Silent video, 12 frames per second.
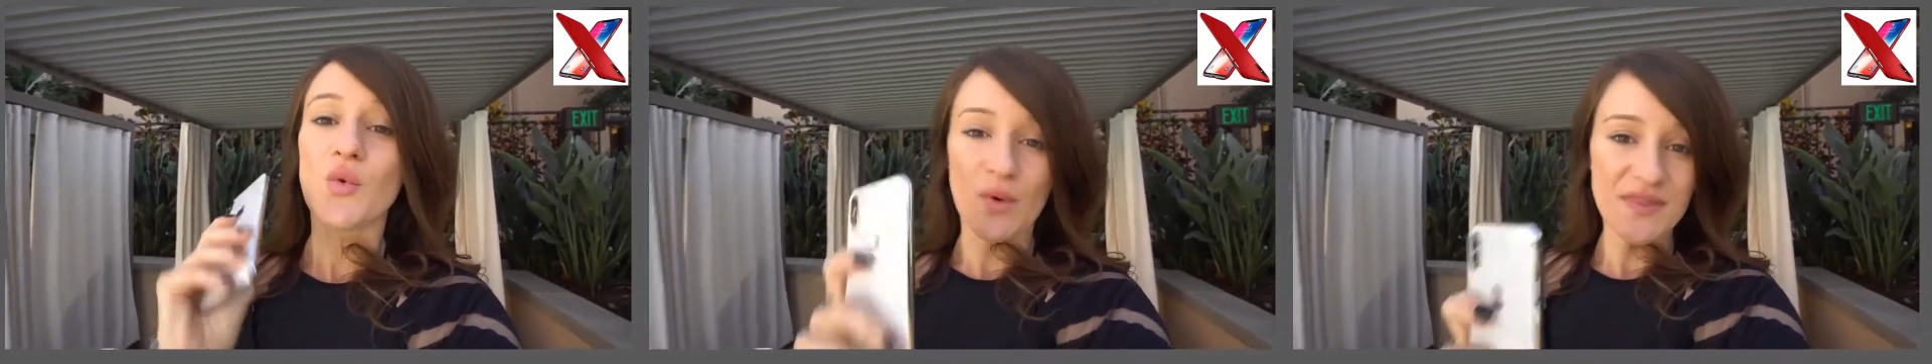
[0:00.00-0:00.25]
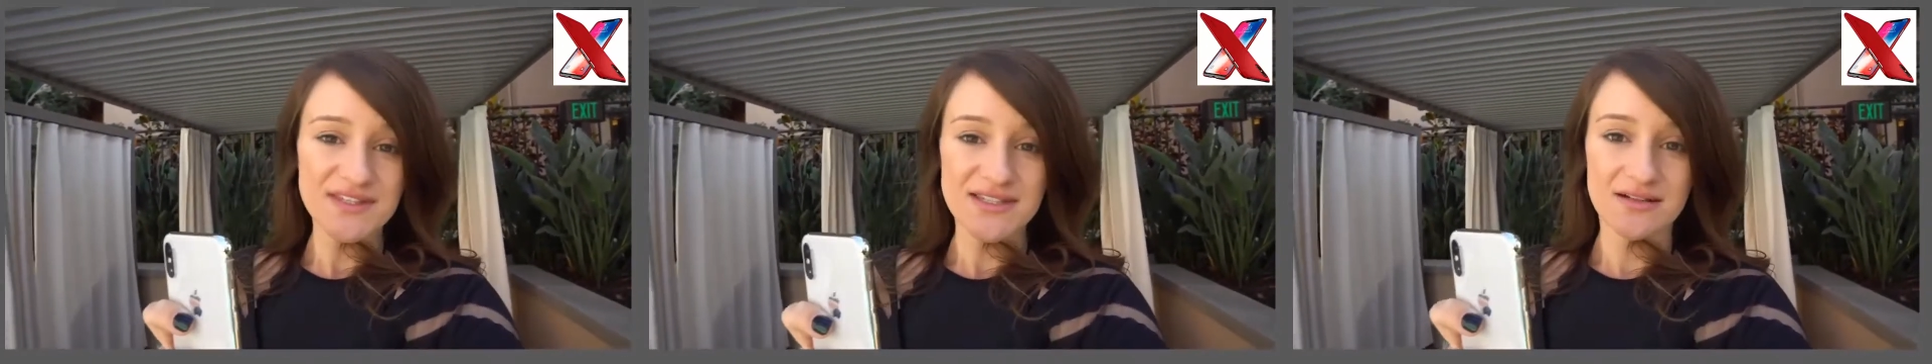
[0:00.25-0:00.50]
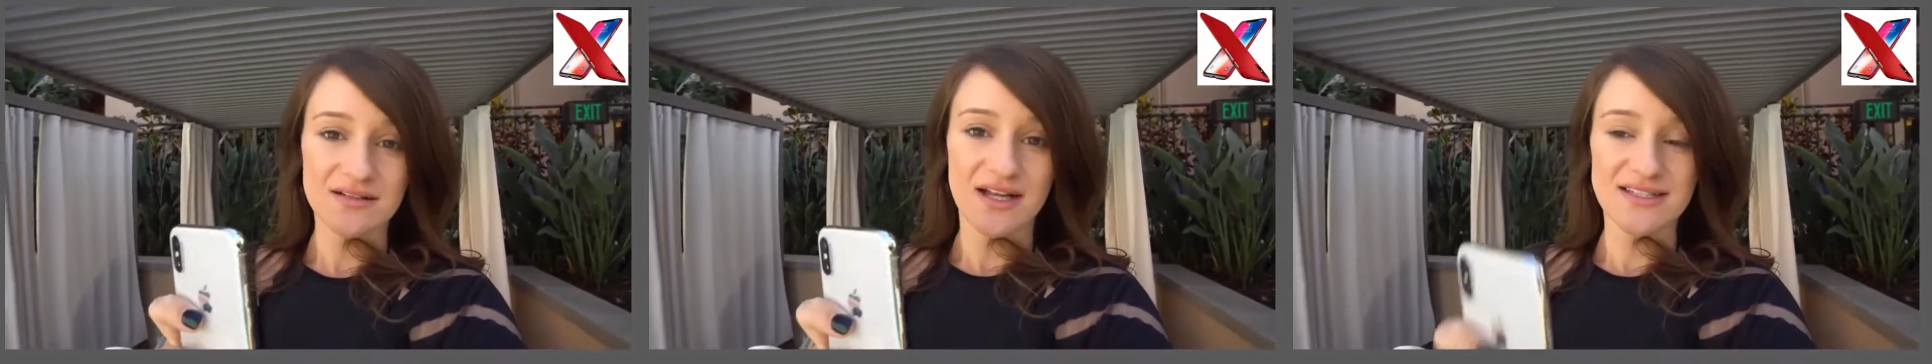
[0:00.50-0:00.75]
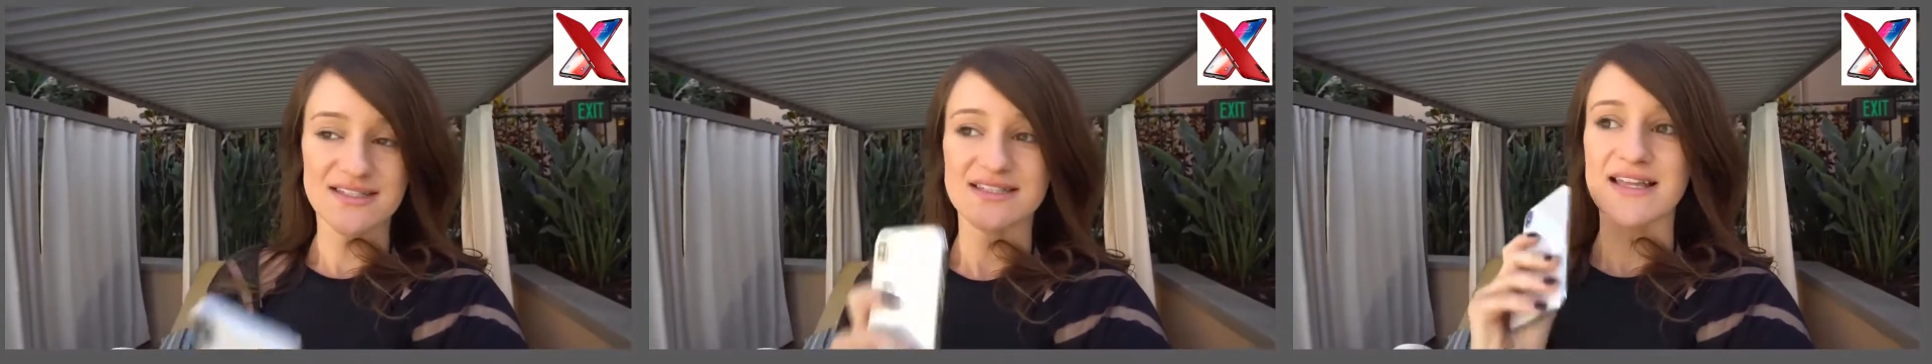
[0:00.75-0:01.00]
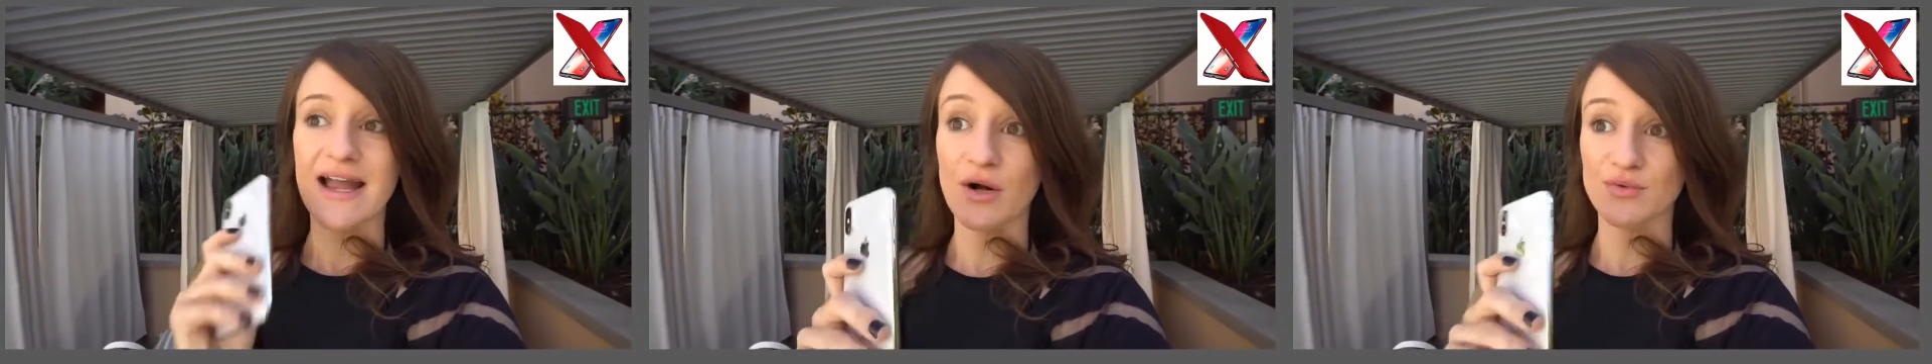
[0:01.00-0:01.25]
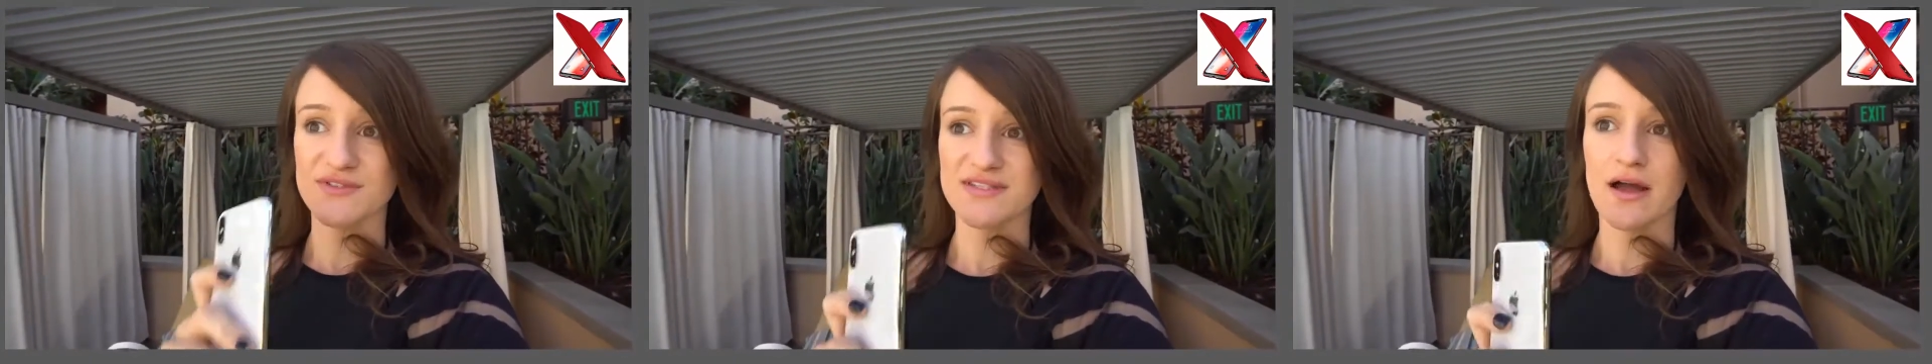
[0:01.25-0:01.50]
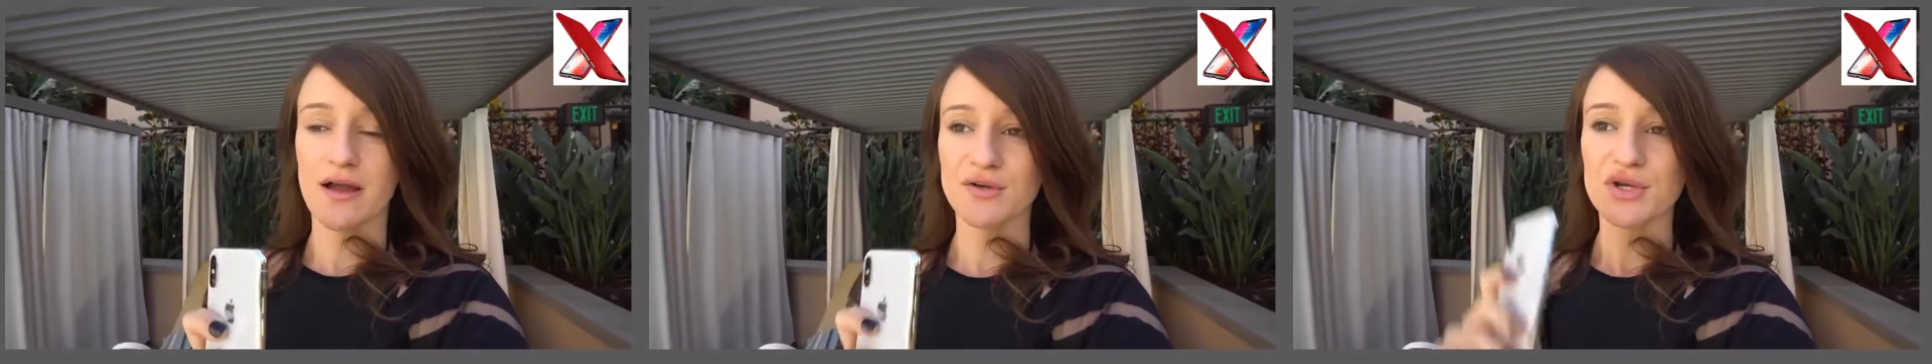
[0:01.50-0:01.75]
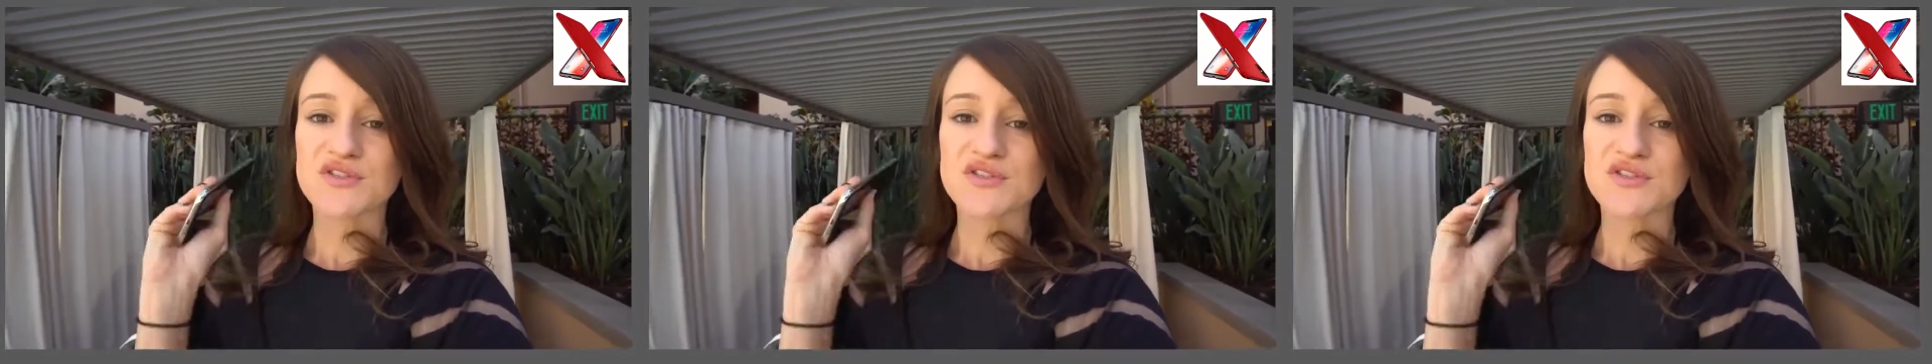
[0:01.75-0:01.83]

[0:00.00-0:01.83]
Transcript: with sunglasses outside.